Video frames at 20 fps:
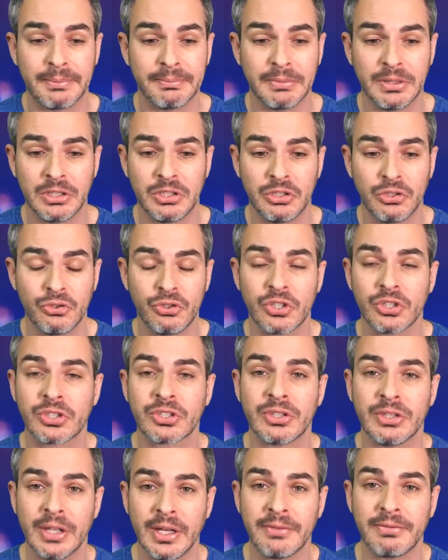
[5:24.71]
You just
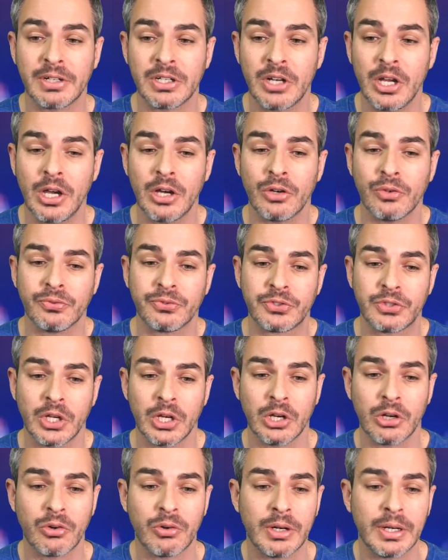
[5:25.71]
never know.
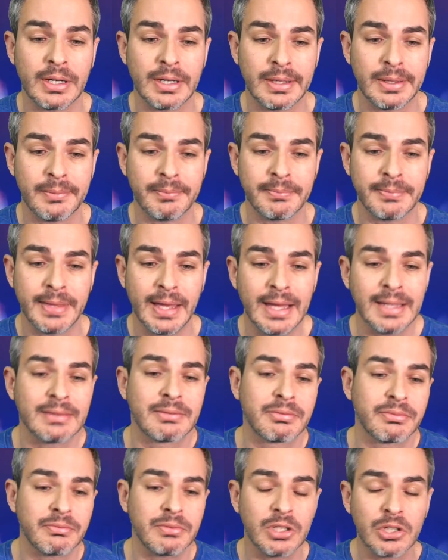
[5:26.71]
So
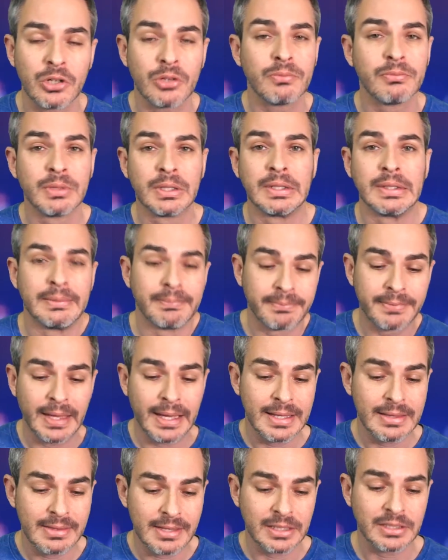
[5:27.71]
that, you know,
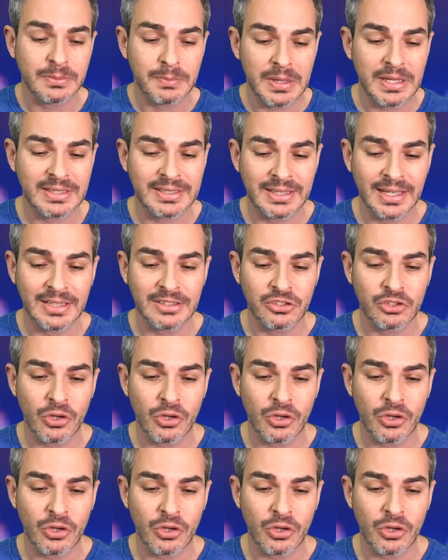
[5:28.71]
that does make sense.